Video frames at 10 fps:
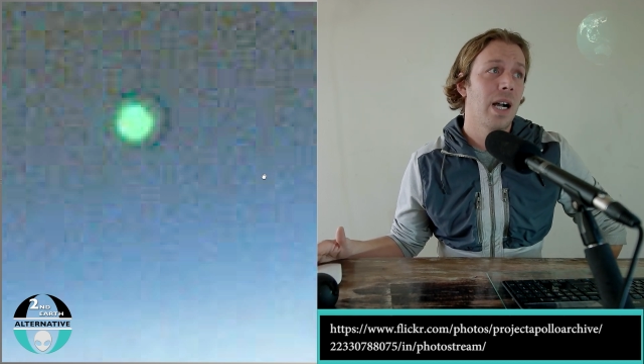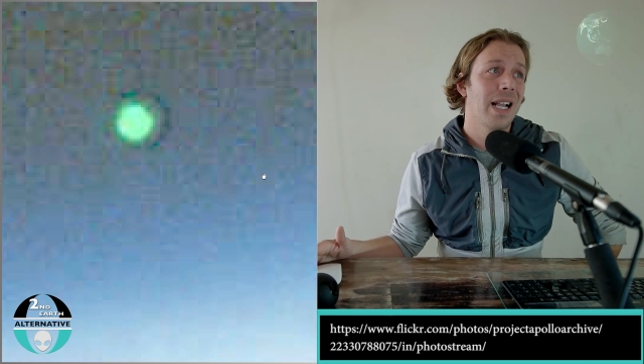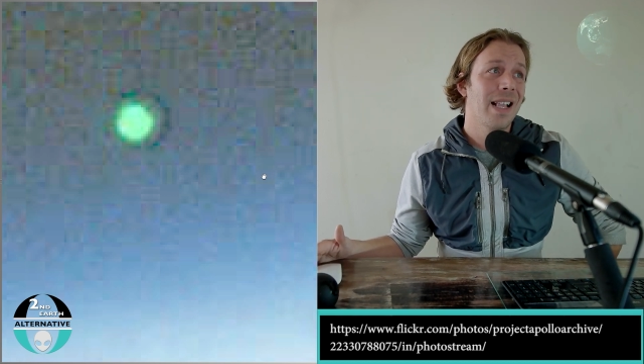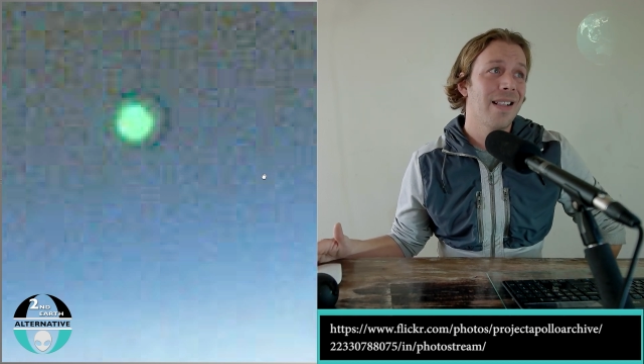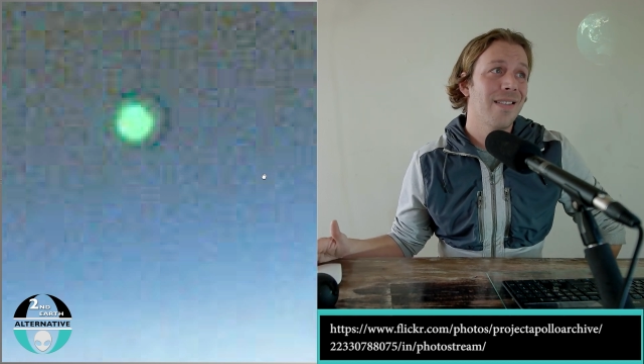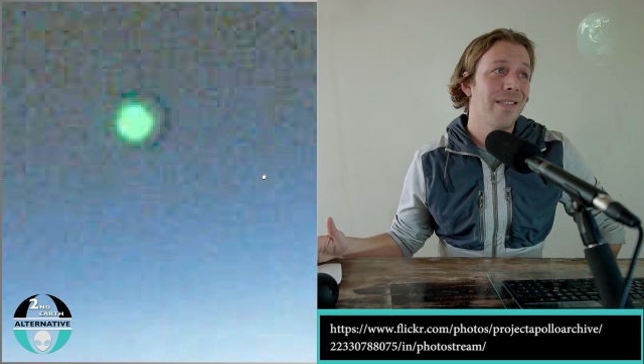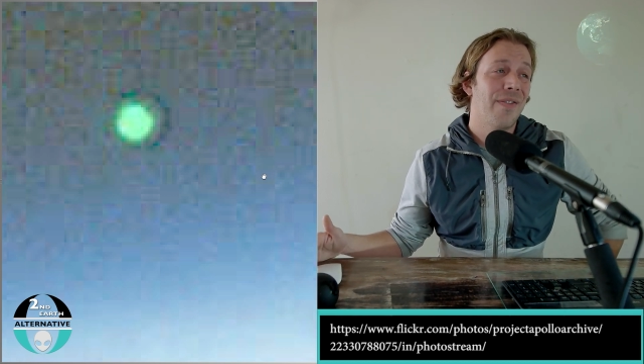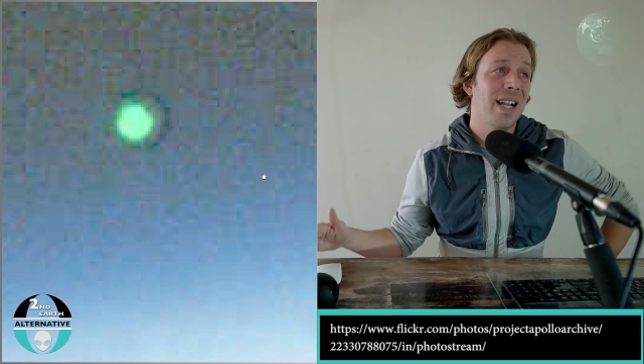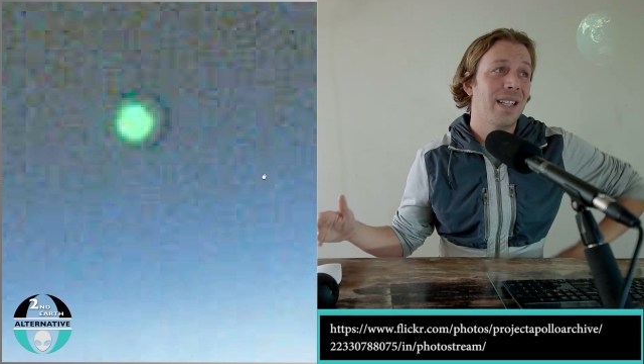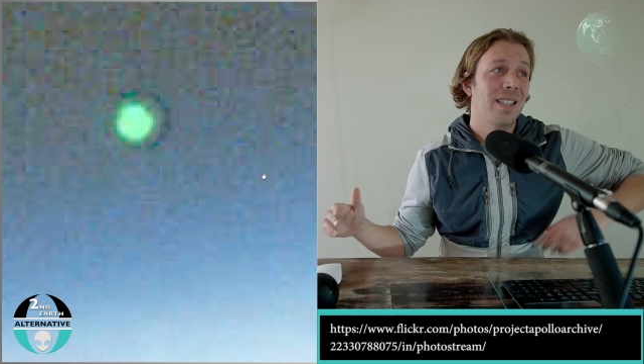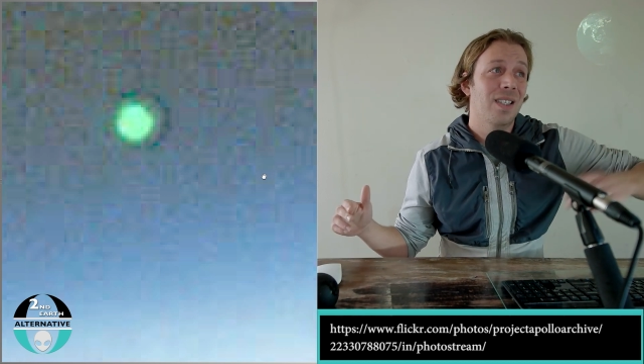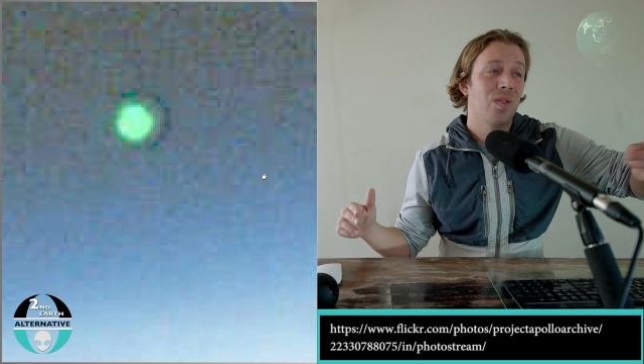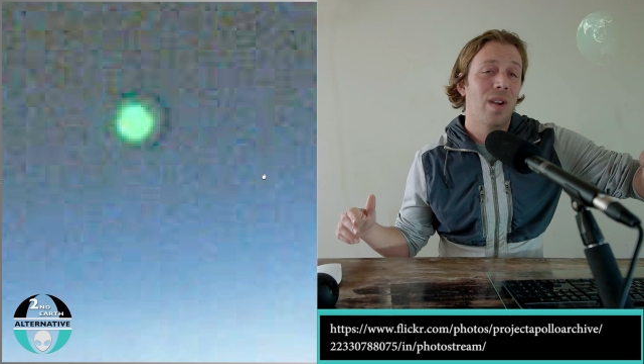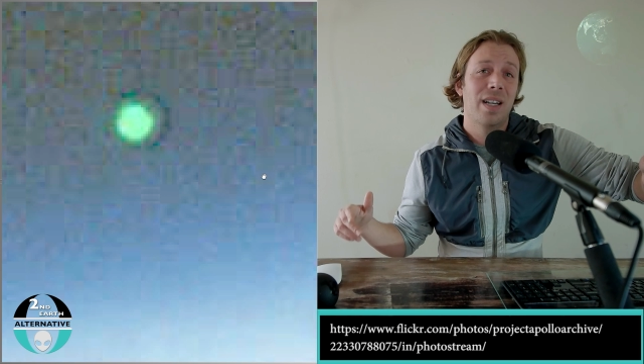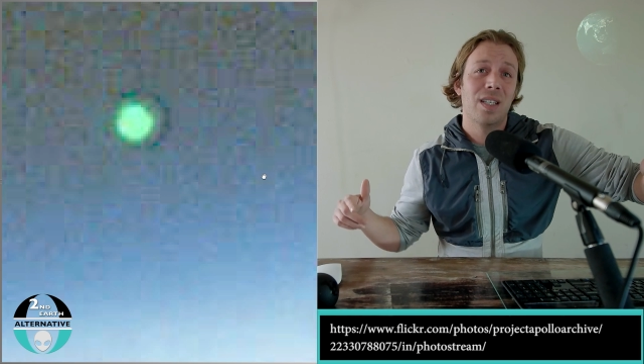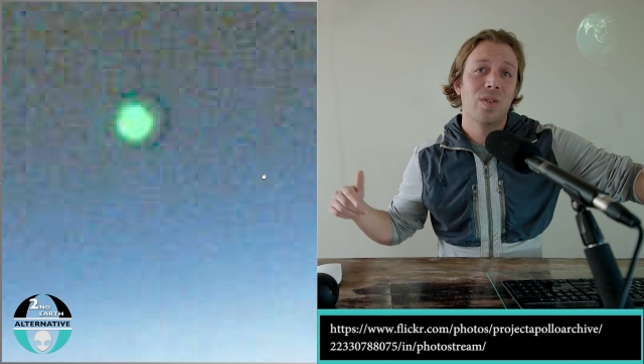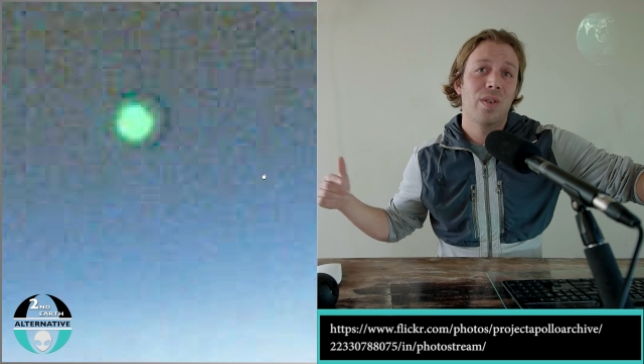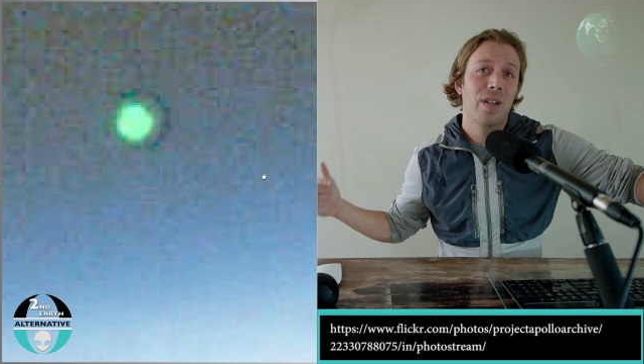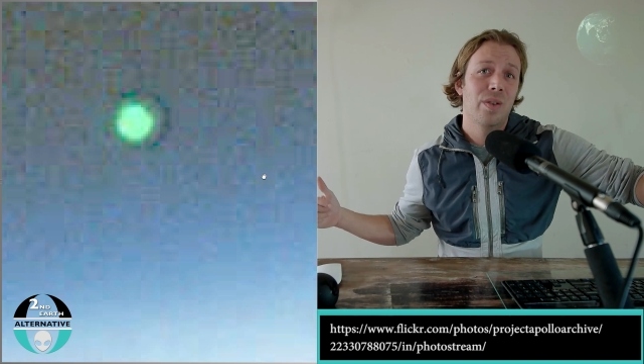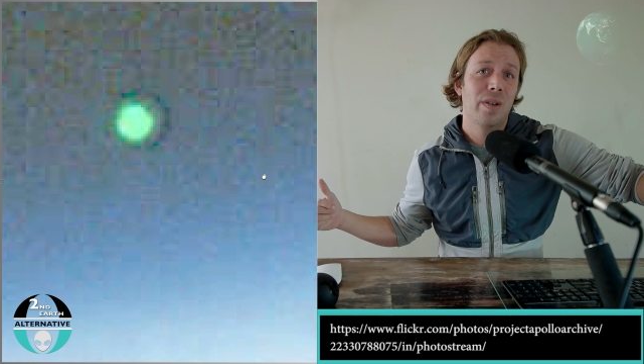The fact that this is right next to
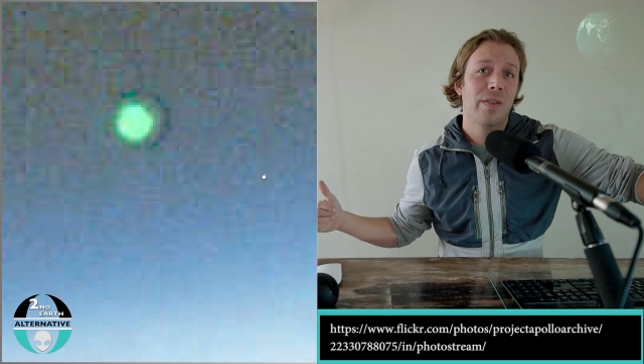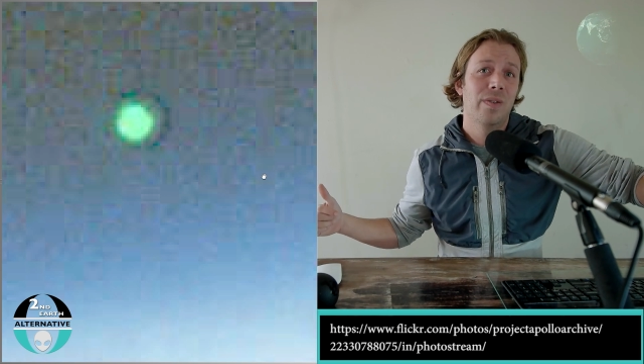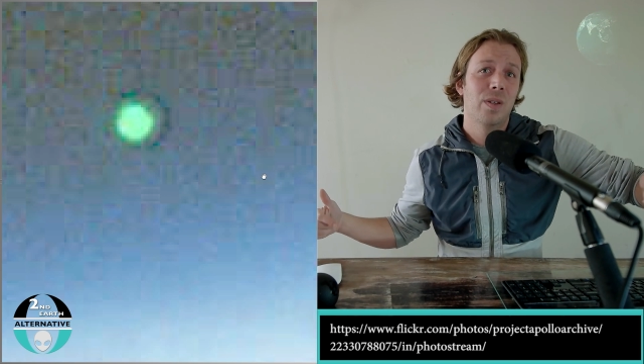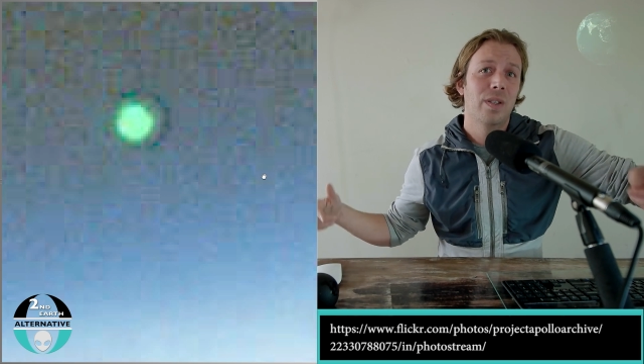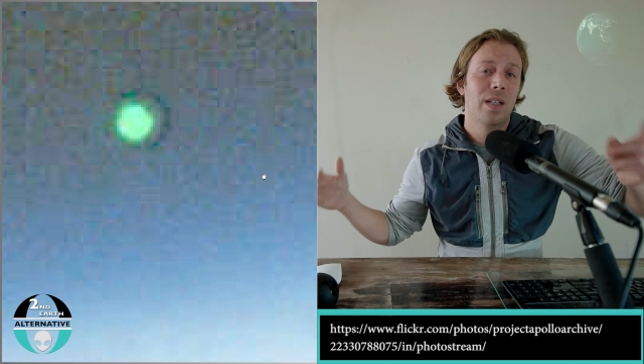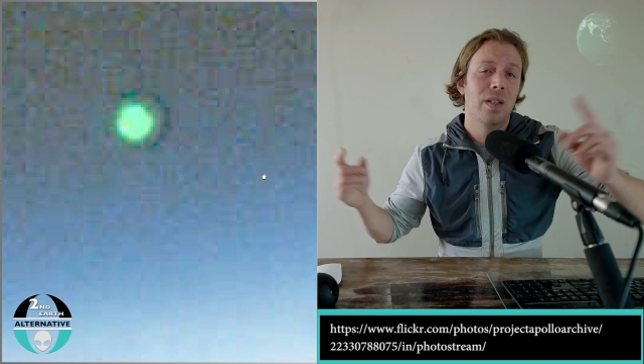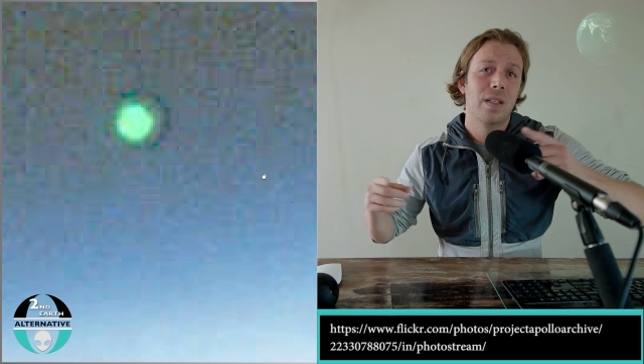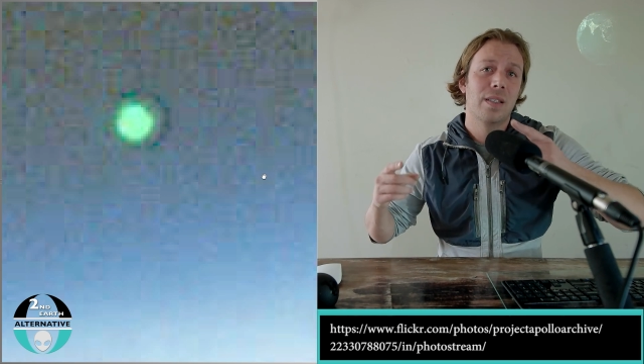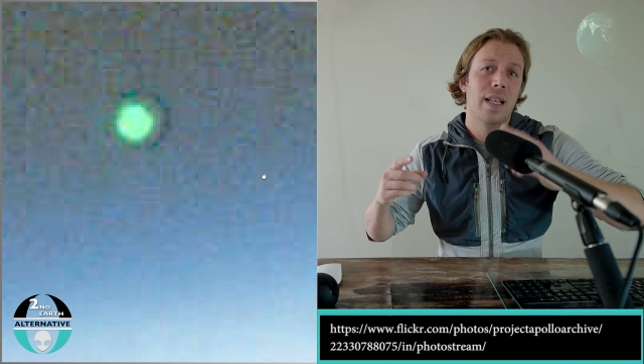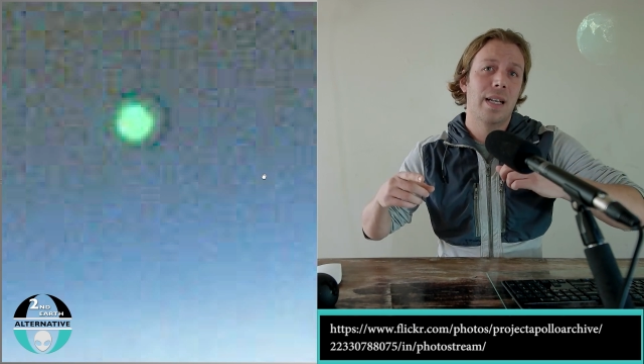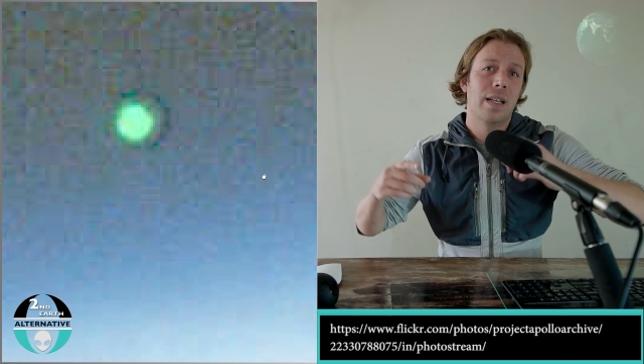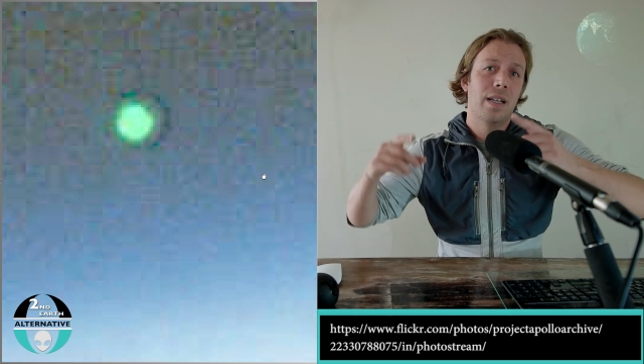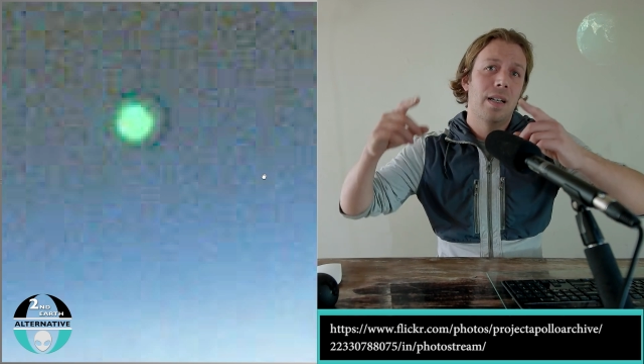another UFO that looks like